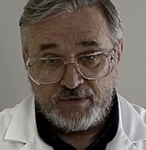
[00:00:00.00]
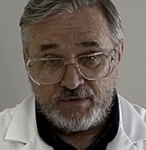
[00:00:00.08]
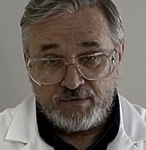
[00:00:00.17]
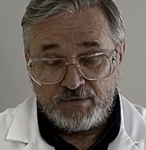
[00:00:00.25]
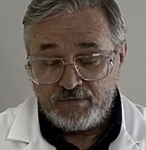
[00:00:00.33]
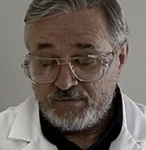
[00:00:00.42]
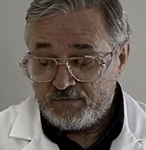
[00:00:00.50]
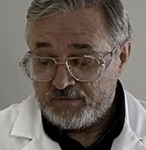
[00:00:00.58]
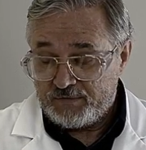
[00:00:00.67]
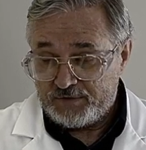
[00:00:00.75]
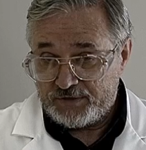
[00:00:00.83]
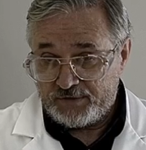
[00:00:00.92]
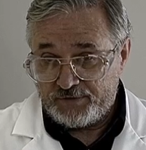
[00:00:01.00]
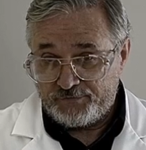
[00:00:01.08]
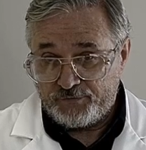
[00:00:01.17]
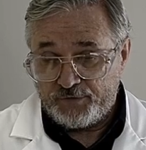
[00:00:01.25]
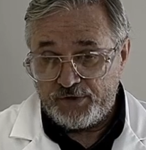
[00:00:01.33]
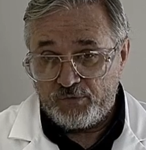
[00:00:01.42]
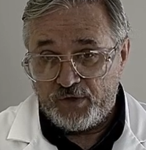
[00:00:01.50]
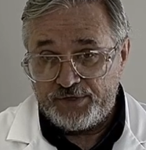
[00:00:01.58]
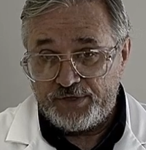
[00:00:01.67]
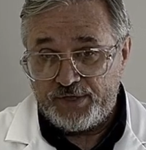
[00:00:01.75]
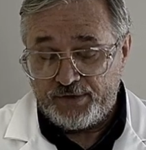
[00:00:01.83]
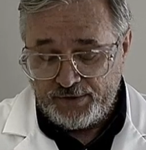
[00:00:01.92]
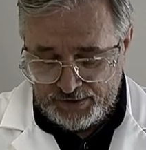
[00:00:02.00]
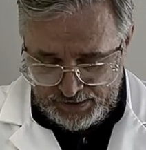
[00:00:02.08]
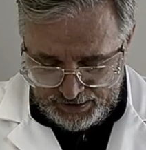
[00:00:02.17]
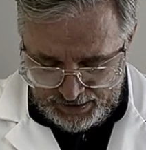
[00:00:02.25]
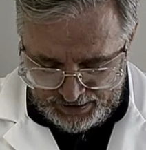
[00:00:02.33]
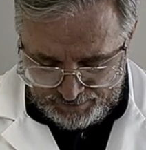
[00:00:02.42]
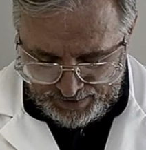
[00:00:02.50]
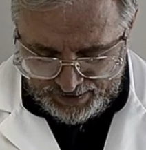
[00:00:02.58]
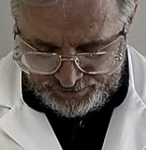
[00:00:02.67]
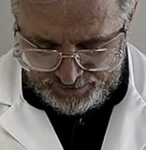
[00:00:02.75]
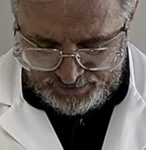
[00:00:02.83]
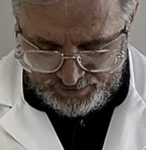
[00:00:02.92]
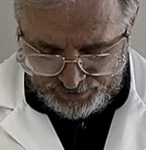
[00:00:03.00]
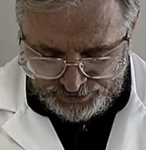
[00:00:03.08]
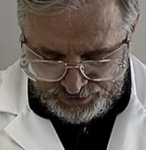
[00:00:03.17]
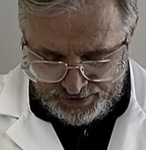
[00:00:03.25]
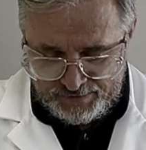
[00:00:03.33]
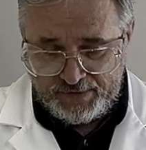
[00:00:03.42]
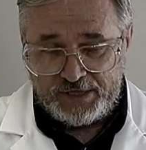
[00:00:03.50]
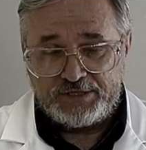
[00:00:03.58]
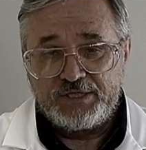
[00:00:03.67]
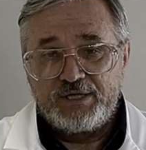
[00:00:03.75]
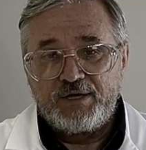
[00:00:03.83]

Okay. It's 141 there in about 30 minutes.